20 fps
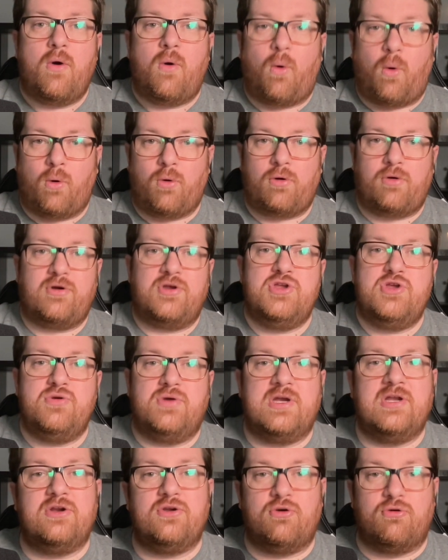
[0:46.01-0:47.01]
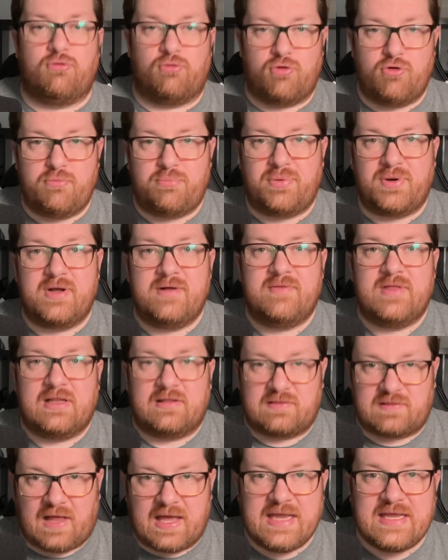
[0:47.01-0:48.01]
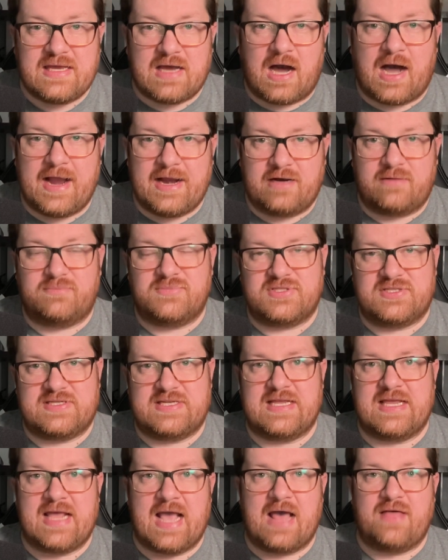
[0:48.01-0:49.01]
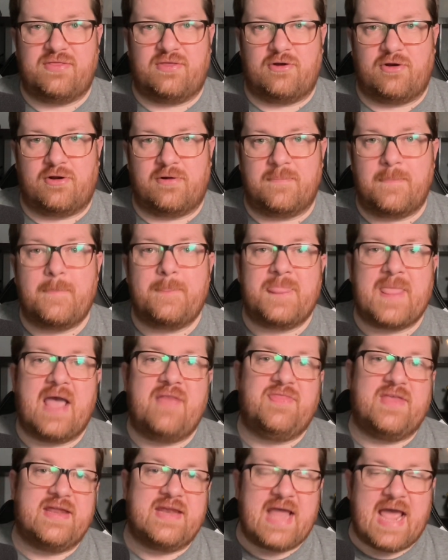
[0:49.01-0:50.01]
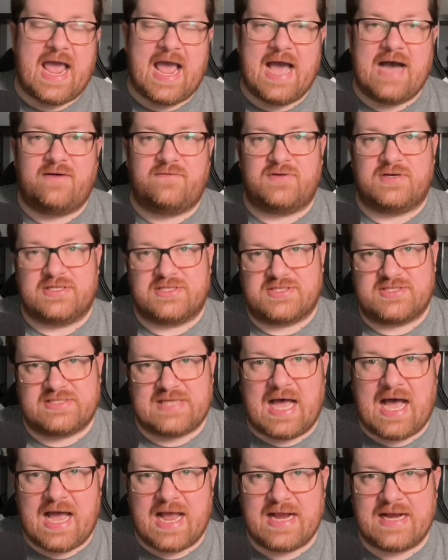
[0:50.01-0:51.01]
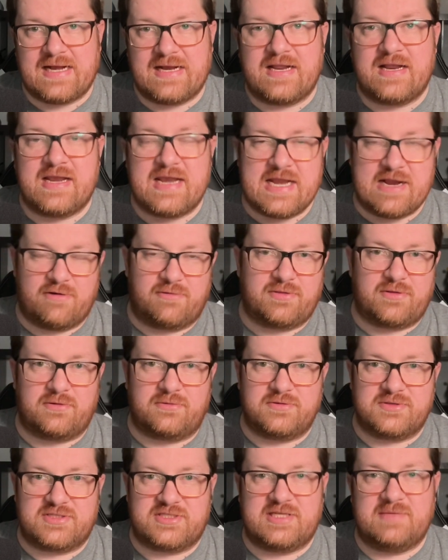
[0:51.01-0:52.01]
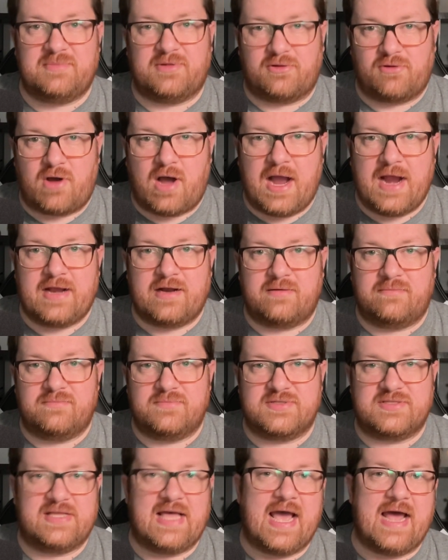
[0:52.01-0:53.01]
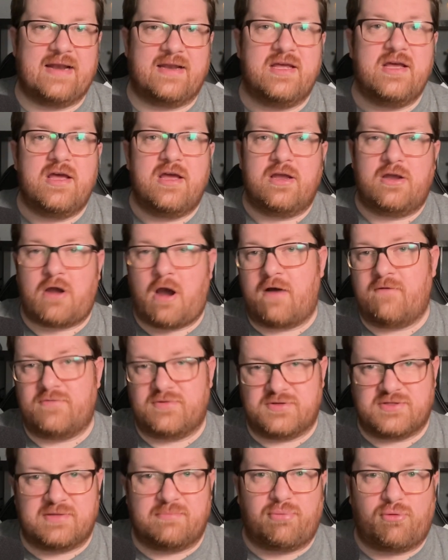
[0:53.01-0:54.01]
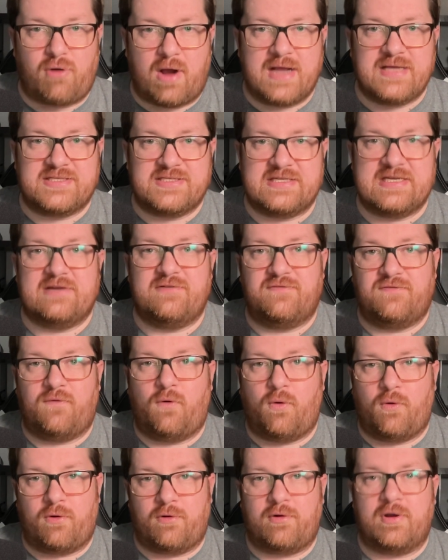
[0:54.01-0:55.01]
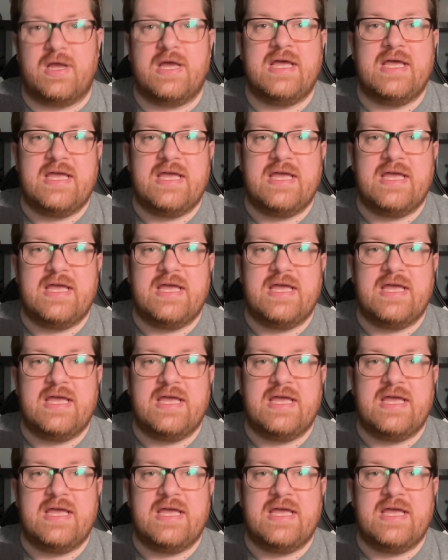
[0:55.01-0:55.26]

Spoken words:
or you can group like items together and then have a sign near those similar items that covers the pricing for